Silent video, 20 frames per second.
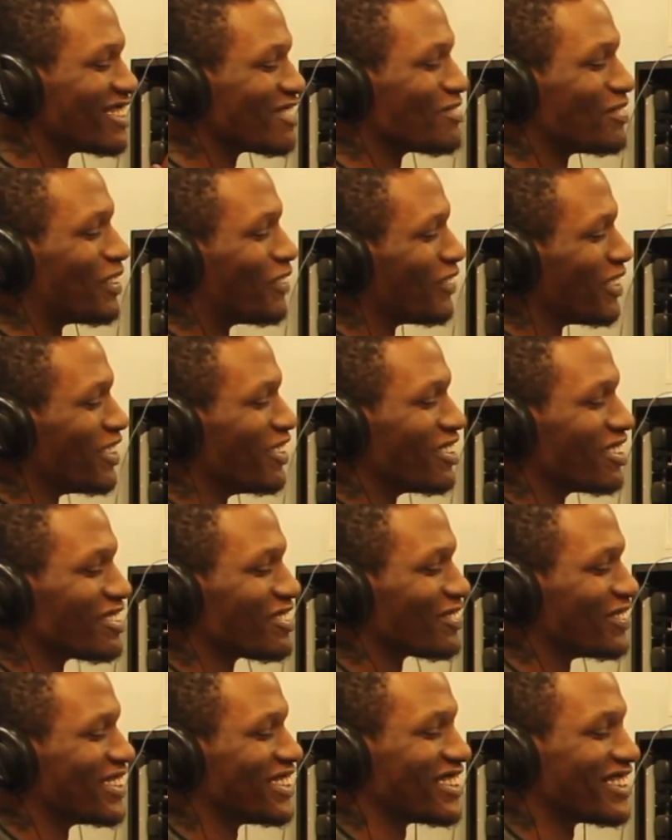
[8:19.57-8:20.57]
this, but we gonna
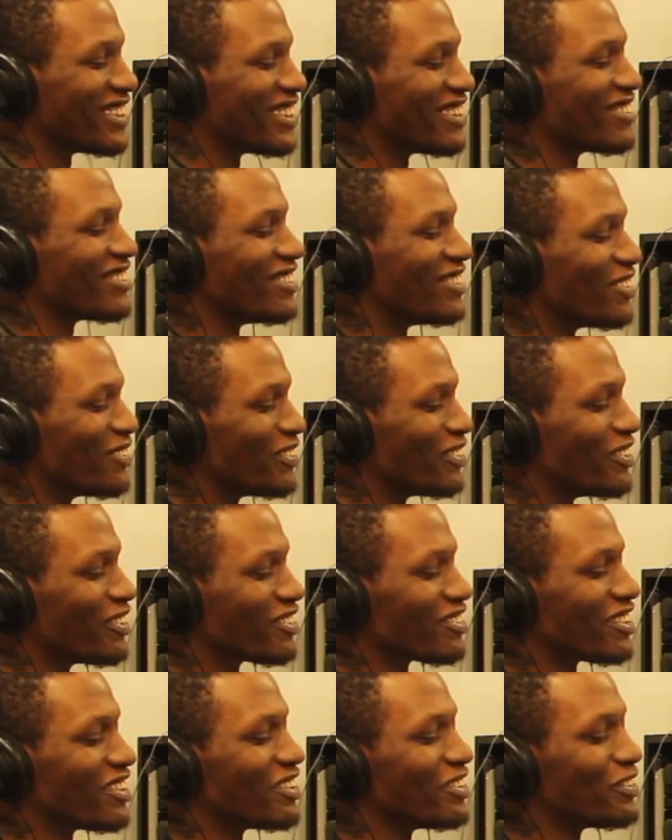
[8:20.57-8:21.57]
switch it up. You know, we
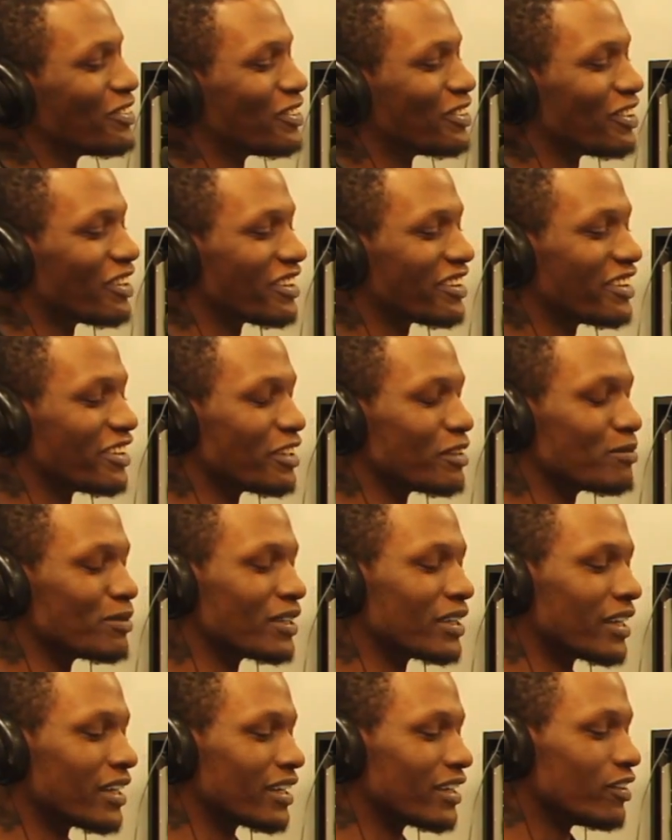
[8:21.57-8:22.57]
gonna start doing our thing.
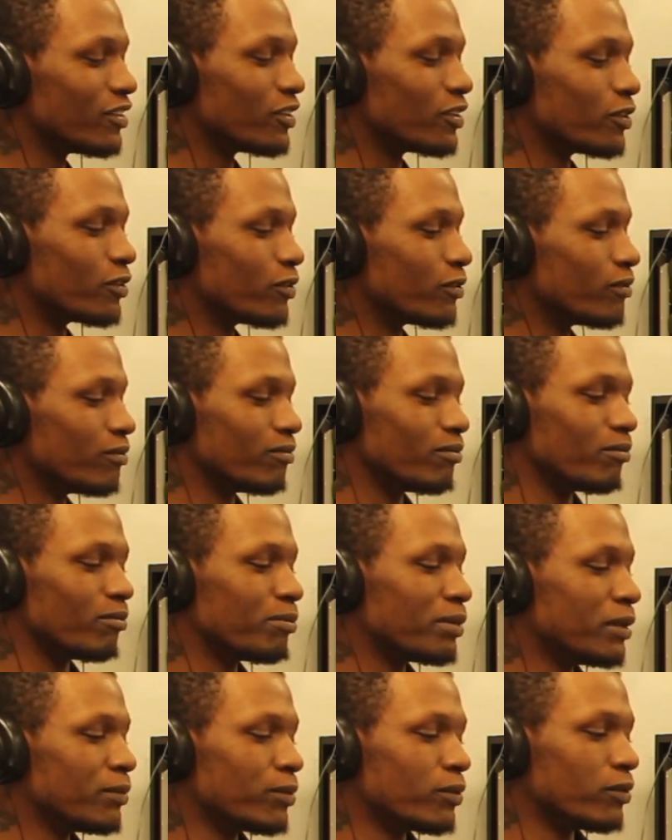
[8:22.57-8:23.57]
But like, you know,
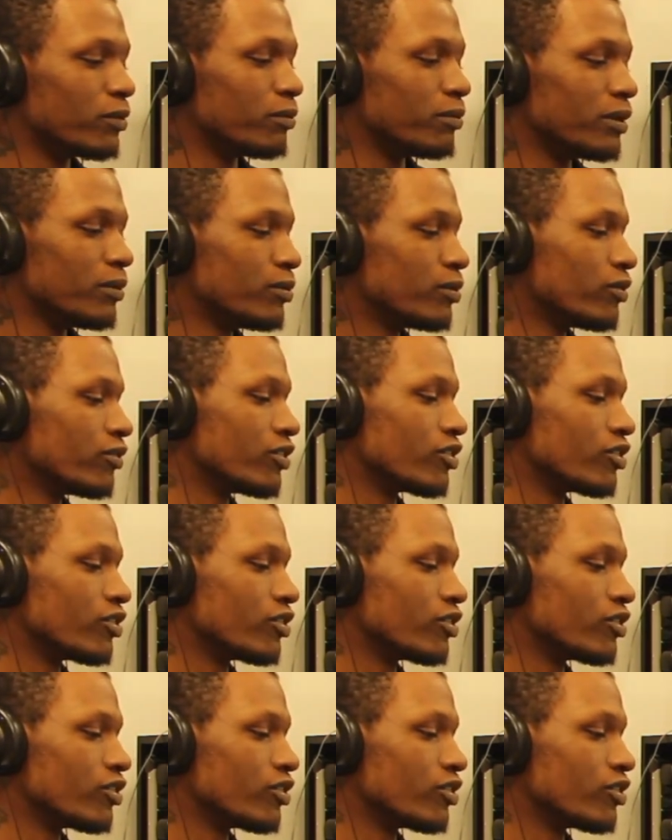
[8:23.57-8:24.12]
people